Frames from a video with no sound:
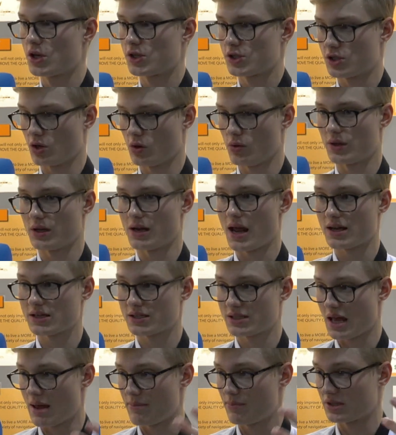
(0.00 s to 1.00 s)
So the
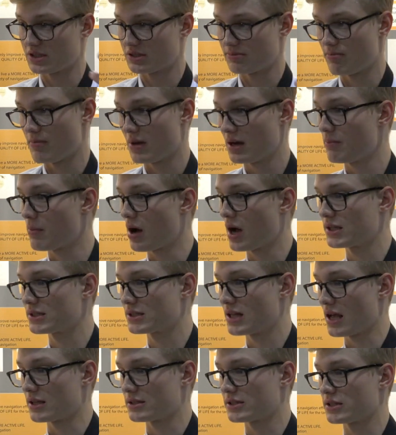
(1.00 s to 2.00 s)
next step is
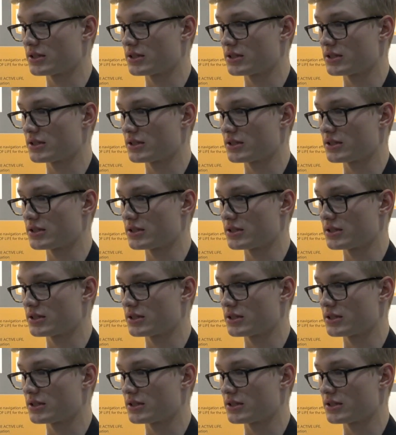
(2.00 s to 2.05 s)
minimize that